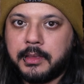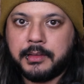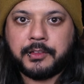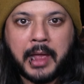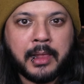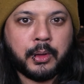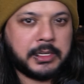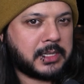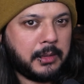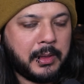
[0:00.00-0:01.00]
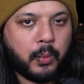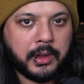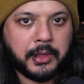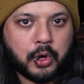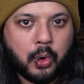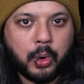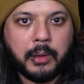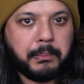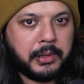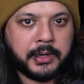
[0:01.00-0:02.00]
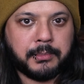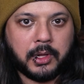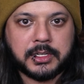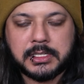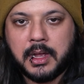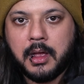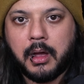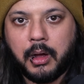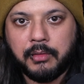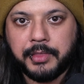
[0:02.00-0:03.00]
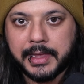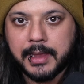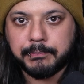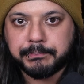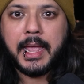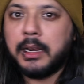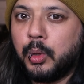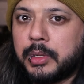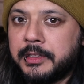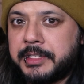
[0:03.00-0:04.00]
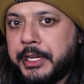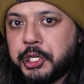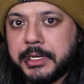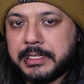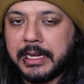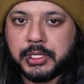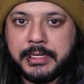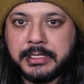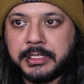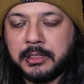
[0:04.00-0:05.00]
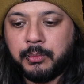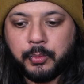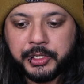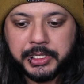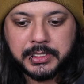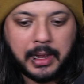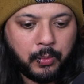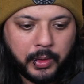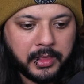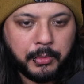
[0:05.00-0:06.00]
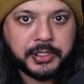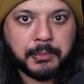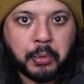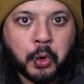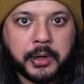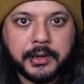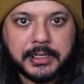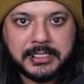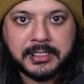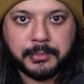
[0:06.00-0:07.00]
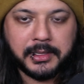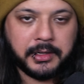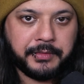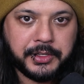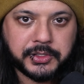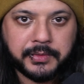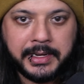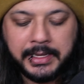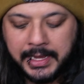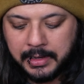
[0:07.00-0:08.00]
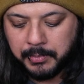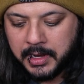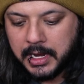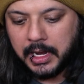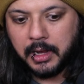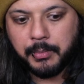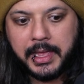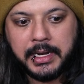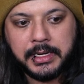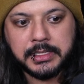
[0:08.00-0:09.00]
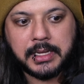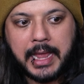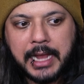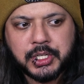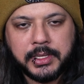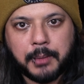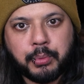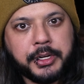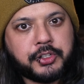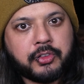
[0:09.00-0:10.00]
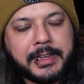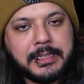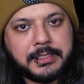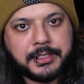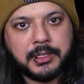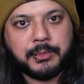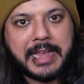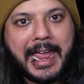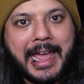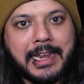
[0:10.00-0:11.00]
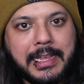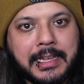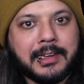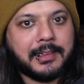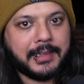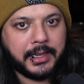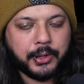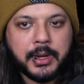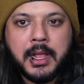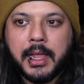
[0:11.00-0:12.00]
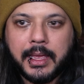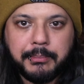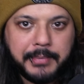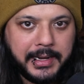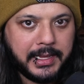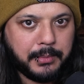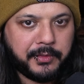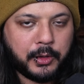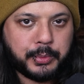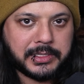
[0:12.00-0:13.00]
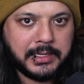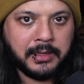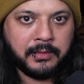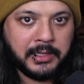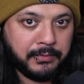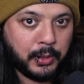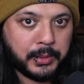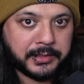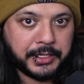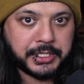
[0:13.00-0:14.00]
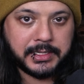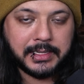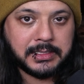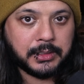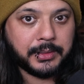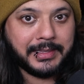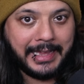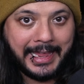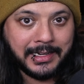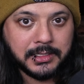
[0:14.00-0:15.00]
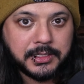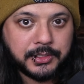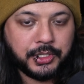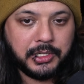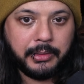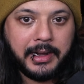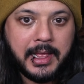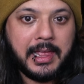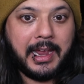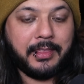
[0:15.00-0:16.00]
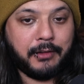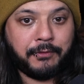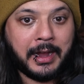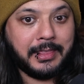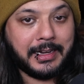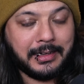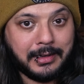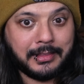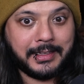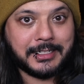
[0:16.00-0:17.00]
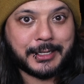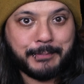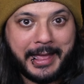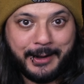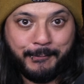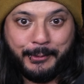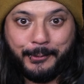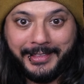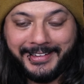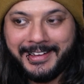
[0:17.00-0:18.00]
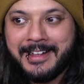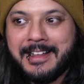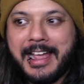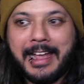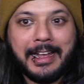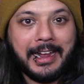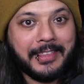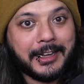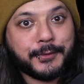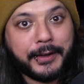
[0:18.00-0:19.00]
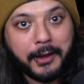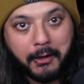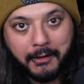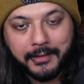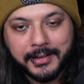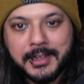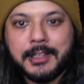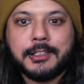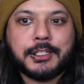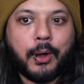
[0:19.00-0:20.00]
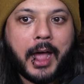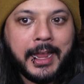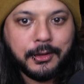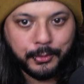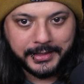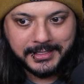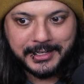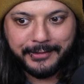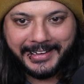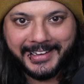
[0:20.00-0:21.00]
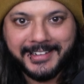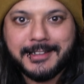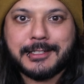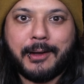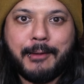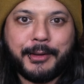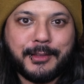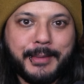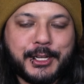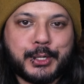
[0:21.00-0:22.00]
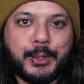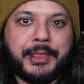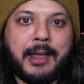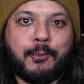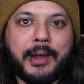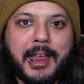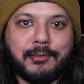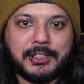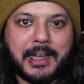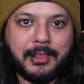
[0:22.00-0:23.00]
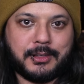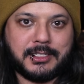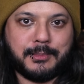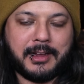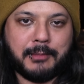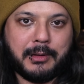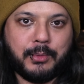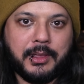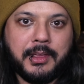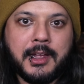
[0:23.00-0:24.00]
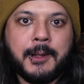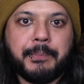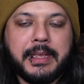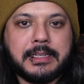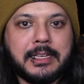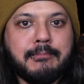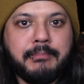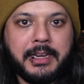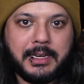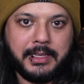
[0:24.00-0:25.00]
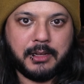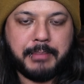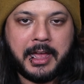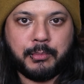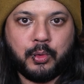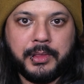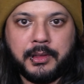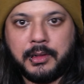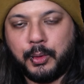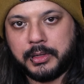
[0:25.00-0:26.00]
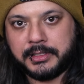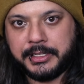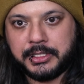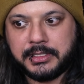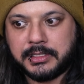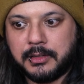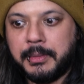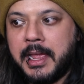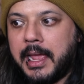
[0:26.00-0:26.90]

This dialogue is going to be one of the core building blocks of the game. And localization is actually a system which is one of the most important accessibility features of any game. And it is actually a pretty tricky system to add in later. And many game developers leave localization until the end to do it, and then find that nothing is compatible with it, and then it's very hard. So I know this going in, so I wanted to make sure that whatever dialogue system I come up with is immediately compatible with the localization system.